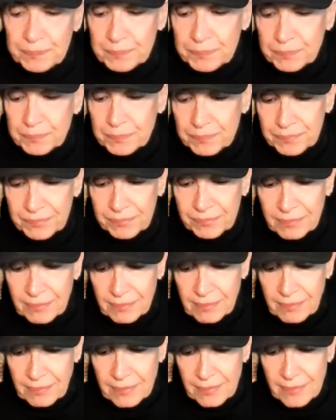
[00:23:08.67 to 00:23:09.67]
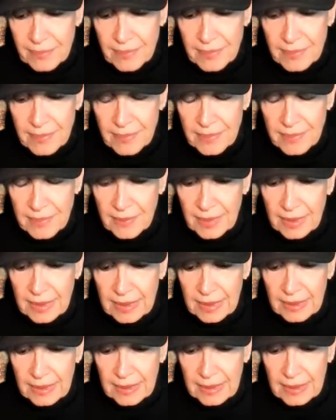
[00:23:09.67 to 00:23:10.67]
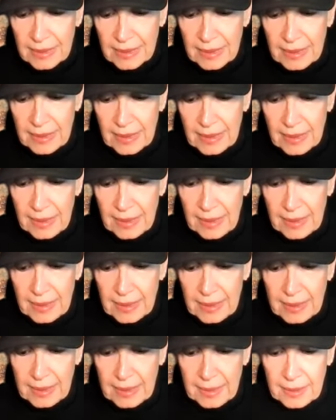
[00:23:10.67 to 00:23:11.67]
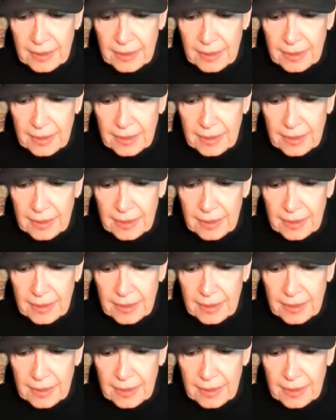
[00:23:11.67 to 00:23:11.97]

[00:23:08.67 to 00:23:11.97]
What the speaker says: (silence)